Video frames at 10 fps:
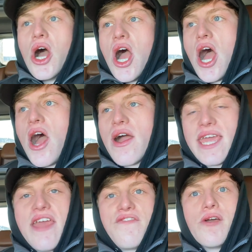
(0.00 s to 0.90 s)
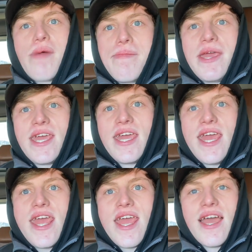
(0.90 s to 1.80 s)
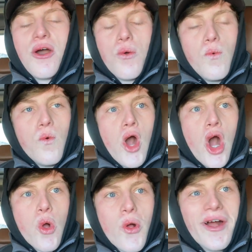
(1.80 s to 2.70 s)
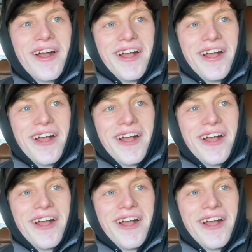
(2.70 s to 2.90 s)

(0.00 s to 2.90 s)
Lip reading: Oh, I can't feel my pinky. Woo!